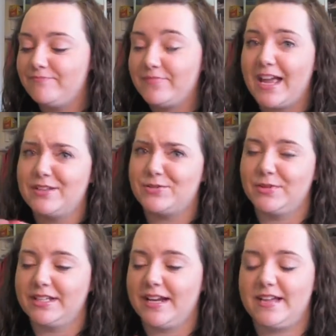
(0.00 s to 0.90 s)
yeah, it's
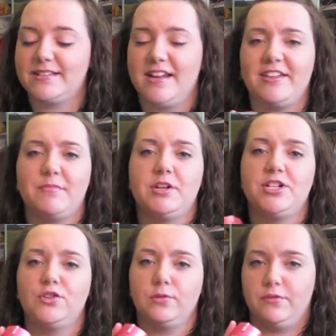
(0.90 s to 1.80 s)
really nice, and I think I'm going to
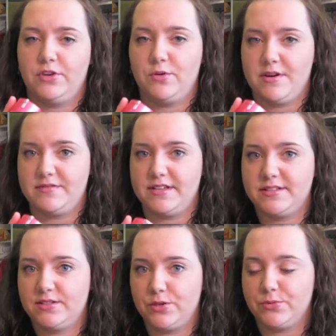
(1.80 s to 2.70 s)
do a review on this
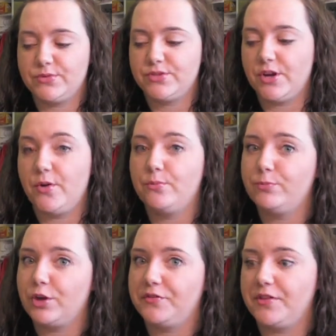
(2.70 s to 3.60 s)
soon, so
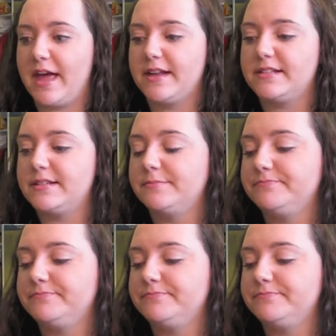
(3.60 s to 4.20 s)
look for that.